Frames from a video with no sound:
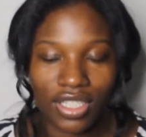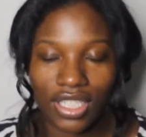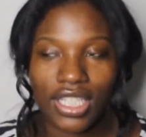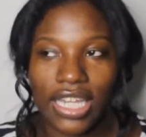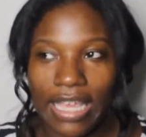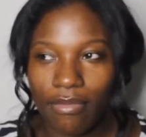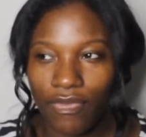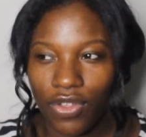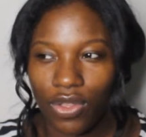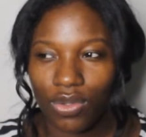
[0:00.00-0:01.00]
disclaimer
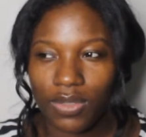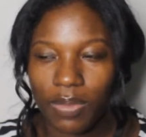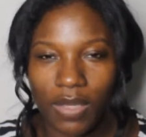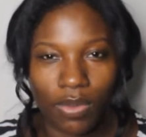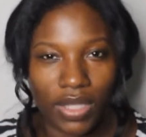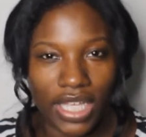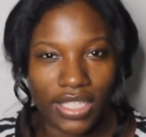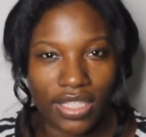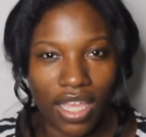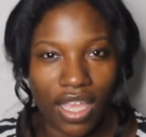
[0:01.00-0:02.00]
for those people that
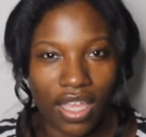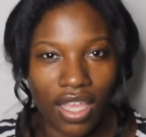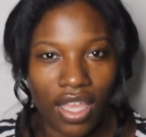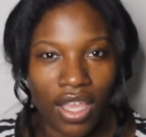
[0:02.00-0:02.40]
say,